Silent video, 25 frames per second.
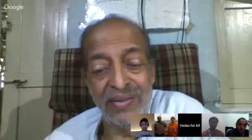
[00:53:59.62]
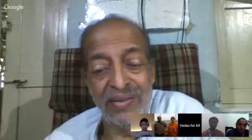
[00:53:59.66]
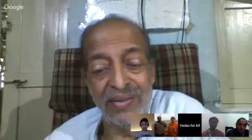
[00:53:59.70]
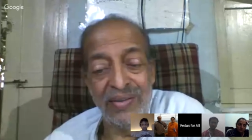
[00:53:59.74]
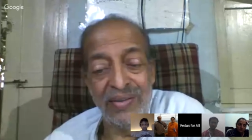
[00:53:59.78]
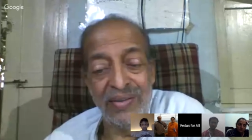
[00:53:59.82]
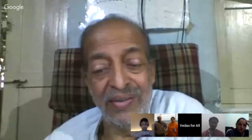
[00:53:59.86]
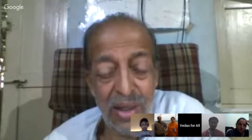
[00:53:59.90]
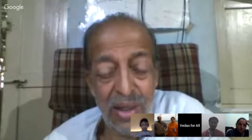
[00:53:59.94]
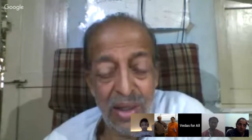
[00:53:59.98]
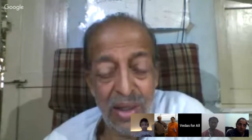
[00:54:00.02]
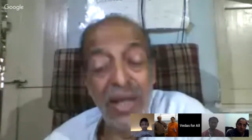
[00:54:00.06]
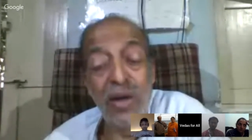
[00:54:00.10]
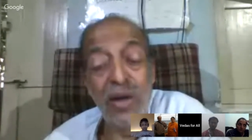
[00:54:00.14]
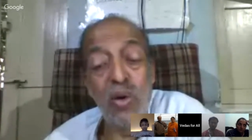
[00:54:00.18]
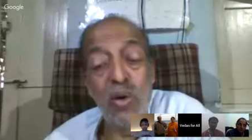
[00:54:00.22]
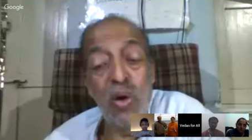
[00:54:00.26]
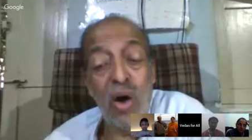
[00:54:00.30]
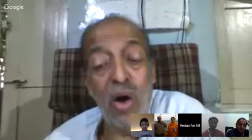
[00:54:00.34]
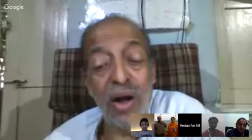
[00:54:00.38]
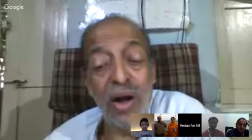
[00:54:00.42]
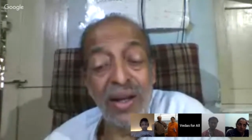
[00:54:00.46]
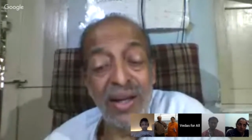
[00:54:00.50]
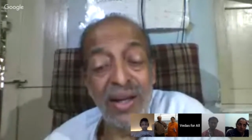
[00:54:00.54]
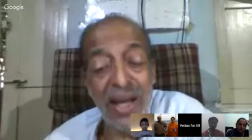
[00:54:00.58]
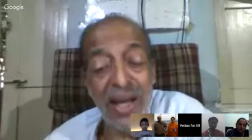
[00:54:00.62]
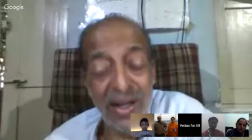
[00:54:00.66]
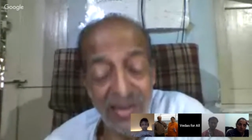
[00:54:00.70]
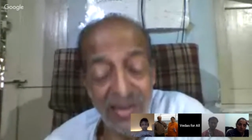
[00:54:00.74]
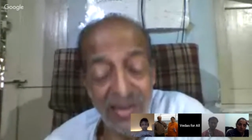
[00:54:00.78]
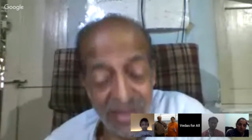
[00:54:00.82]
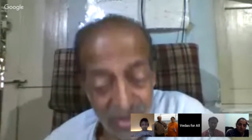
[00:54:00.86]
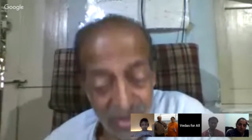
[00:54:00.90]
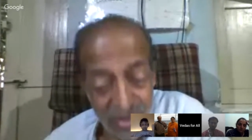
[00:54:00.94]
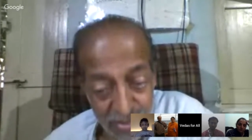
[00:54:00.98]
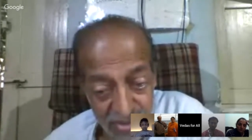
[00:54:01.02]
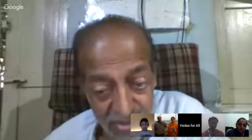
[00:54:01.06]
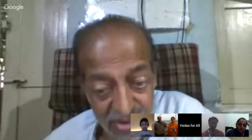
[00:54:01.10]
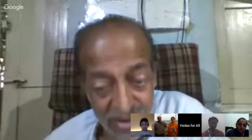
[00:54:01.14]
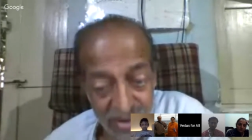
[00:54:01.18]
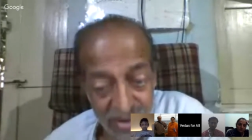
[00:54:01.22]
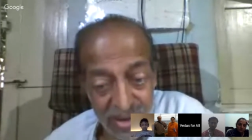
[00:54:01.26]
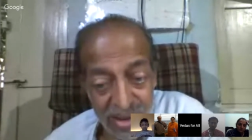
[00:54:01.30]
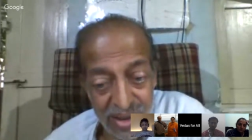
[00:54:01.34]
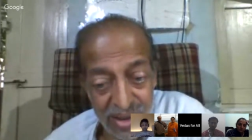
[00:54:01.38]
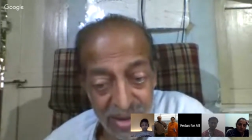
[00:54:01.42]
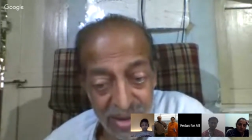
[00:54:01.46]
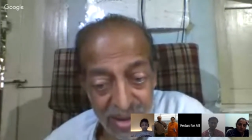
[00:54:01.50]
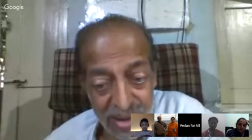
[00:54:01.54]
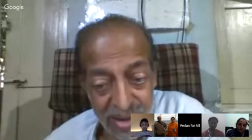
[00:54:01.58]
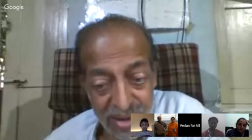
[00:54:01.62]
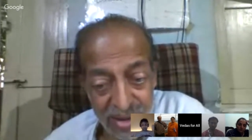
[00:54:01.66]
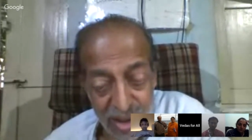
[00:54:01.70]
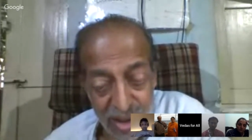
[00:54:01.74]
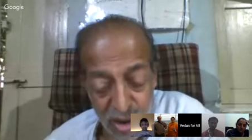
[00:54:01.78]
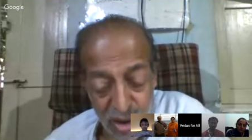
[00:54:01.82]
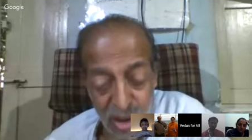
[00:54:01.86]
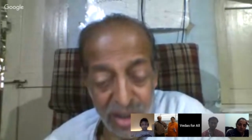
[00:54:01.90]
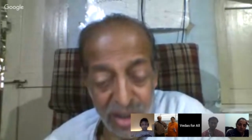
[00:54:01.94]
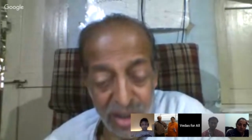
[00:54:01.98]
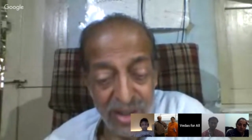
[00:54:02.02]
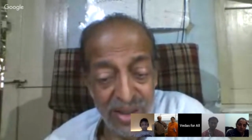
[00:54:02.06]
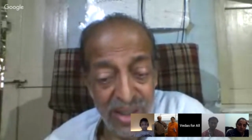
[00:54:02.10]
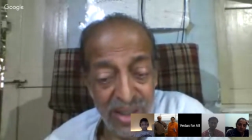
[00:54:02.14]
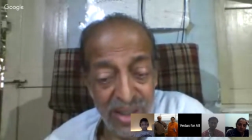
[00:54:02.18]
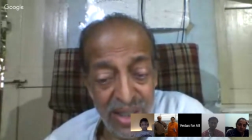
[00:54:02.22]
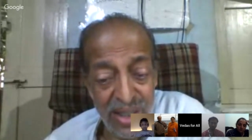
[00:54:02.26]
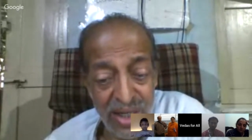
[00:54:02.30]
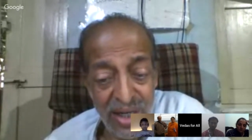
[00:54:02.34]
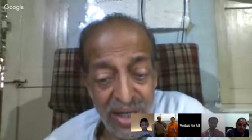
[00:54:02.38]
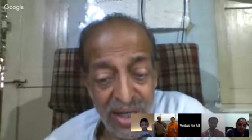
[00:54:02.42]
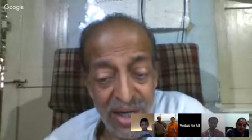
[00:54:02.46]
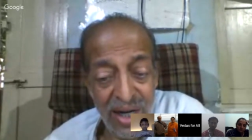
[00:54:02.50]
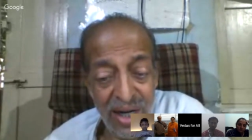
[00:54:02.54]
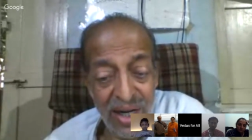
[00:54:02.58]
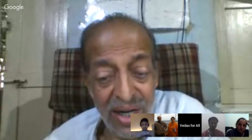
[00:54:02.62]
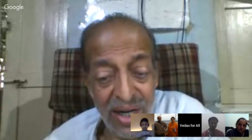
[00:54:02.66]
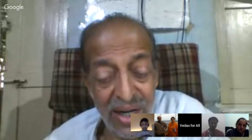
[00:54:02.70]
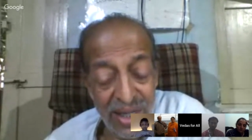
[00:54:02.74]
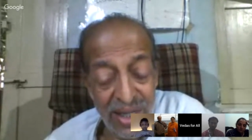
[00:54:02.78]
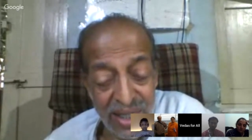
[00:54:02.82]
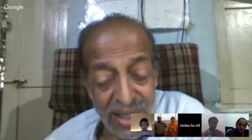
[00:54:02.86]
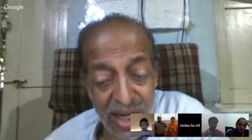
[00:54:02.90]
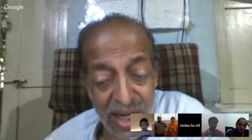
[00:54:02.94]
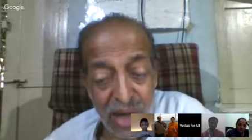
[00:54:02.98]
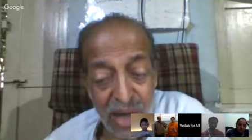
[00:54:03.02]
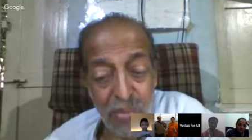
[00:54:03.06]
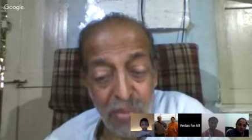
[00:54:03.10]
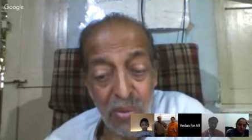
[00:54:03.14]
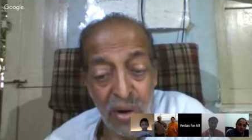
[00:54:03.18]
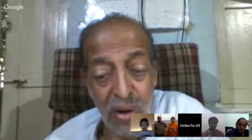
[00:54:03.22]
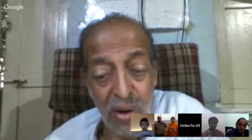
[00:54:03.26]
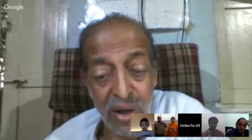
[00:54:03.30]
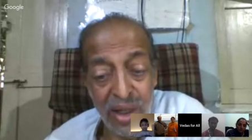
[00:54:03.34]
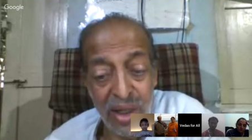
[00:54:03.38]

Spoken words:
the microorganisms that are in the decaying body,